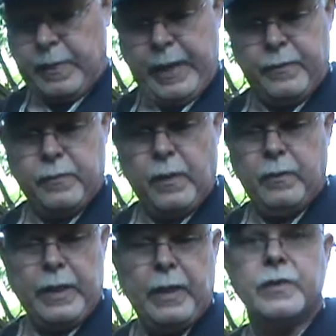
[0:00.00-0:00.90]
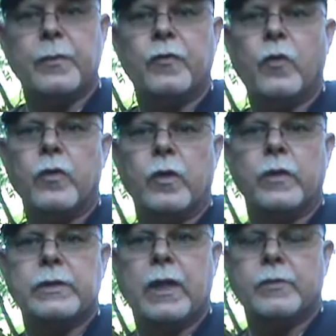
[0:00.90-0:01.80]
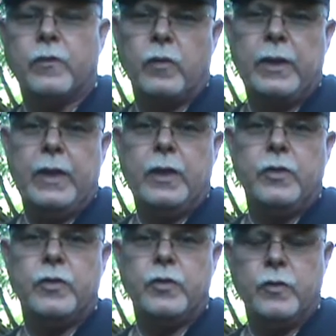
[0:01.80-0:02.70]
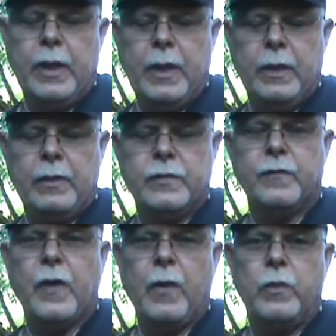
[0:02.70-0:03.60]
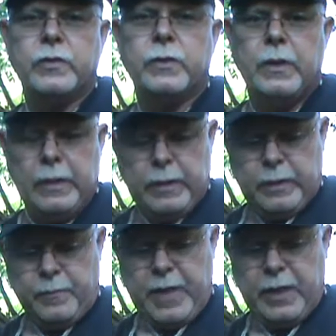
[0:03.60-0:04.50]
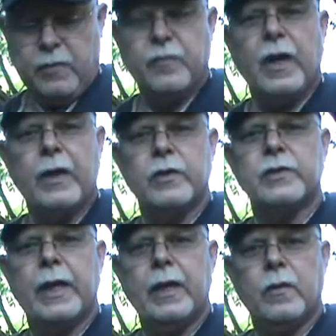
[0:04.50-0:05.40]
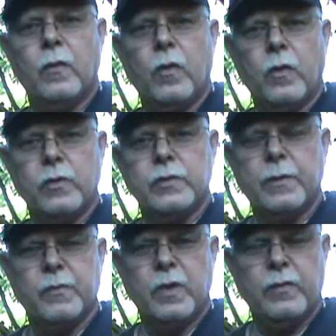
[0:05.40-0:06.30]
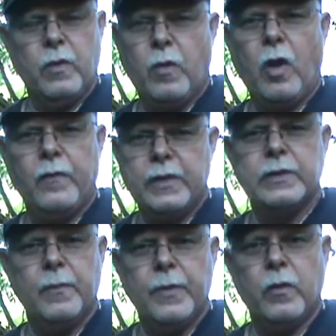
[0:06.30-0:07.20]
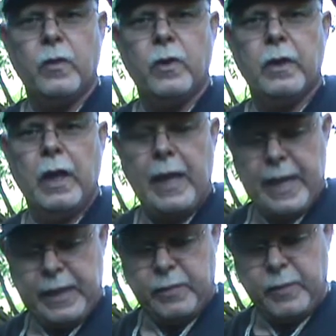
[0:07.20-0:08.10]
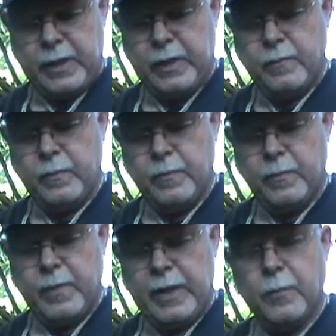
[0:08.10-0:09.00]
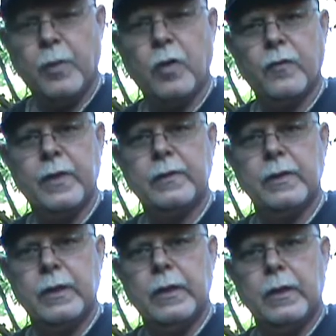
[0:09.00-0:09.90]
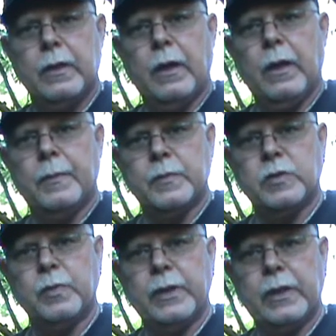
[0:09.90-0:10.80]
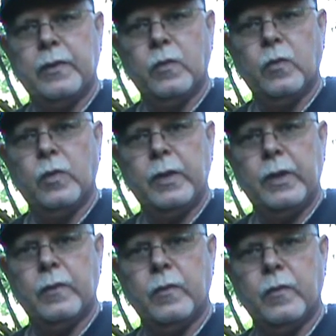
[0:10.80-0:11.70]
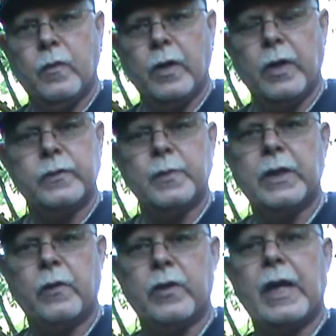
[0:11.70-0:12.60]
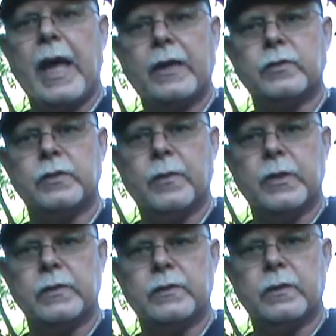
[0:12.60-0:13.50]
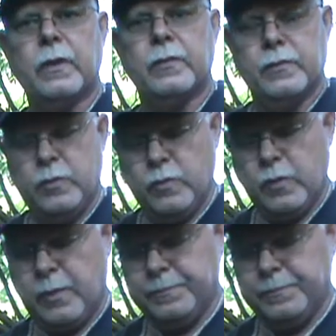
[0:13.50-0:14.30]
And like I said before, the only times I've really needed to do that is if I was making a fire set or carving something where I had to make a perfect split in the wood, where splitting with an axe or something is too